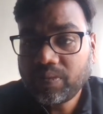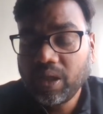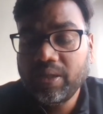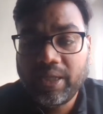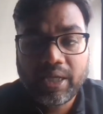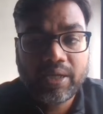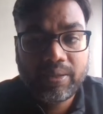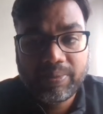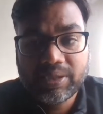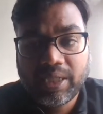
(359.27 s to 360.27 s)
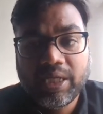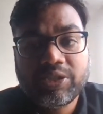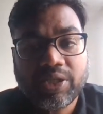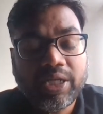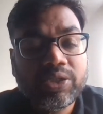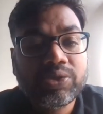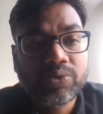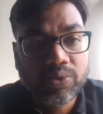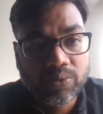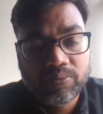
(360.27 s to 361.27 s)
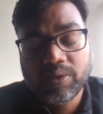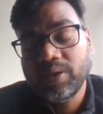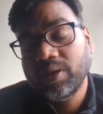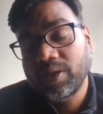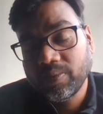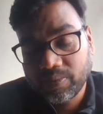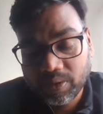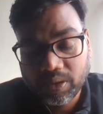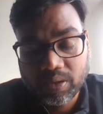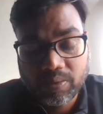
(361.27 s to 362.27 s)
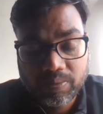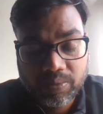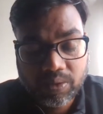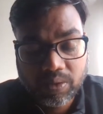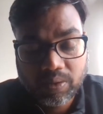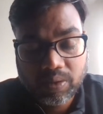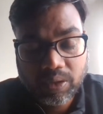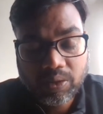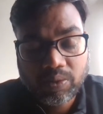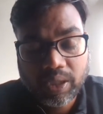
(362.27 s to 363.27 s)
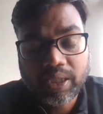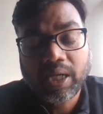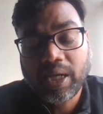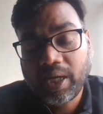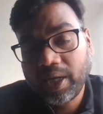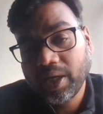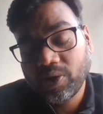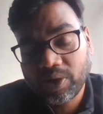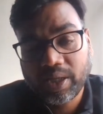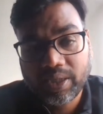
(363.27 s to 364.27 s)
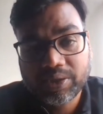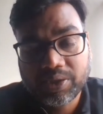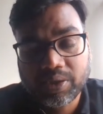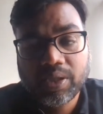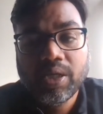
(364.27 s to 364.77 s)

they are basically trying to get hired in an organization.